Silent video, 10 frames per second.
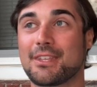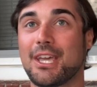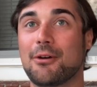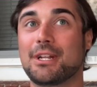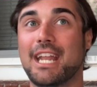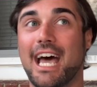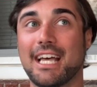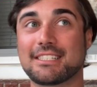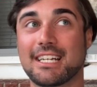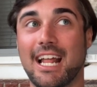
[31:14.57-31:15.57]
Cody
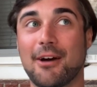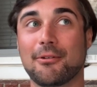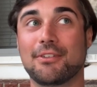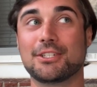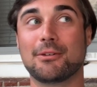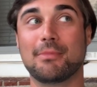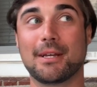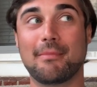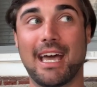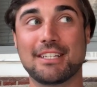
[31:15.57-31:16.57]
Dyson and I were fishing a
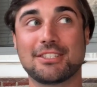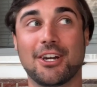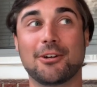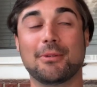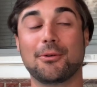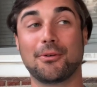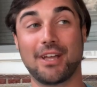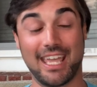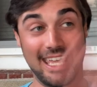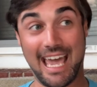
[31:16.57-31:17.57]
big bass tournament.
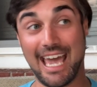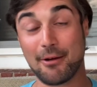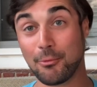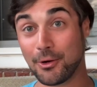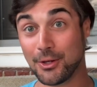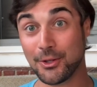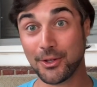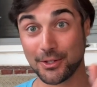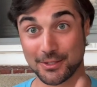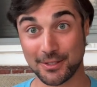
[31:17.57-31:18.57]
He had one
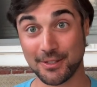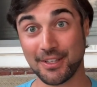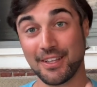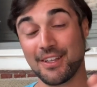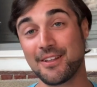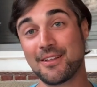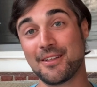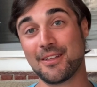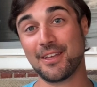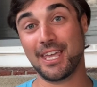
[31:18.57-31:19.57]
hooked.
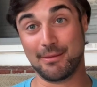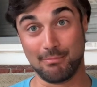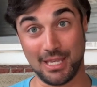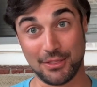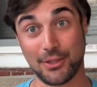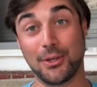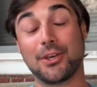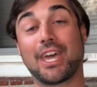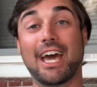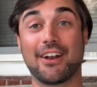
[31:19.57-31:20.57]
It bent the
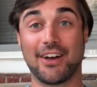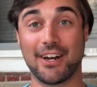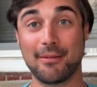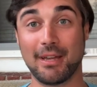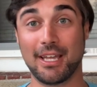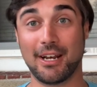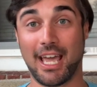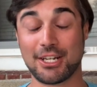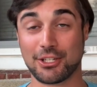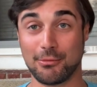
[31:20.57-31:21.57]
hook out on him and
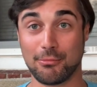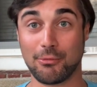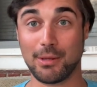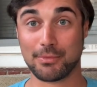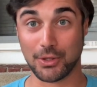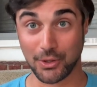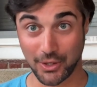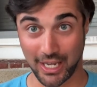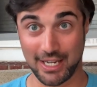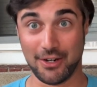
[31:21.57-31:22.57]
actually ripped the
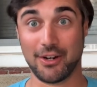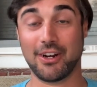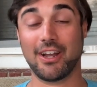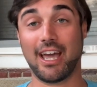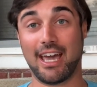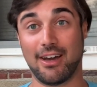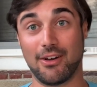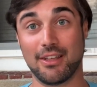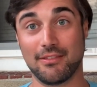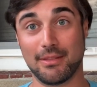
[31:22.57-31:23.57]
hook hanger
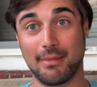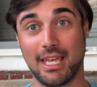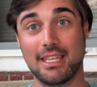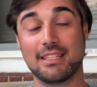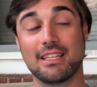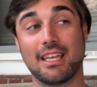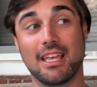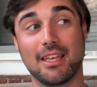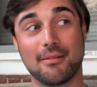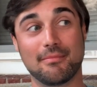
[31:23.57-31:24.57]
out of the bait.
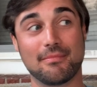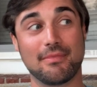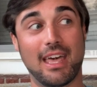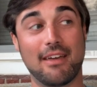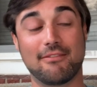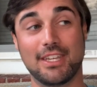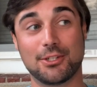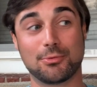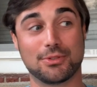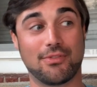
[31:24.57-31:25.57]
That
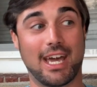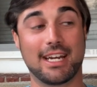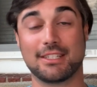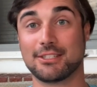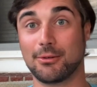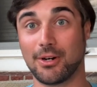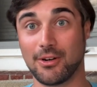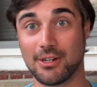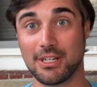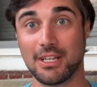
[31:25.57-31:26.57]
fish was fighting so
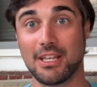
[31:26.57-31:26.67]
hard.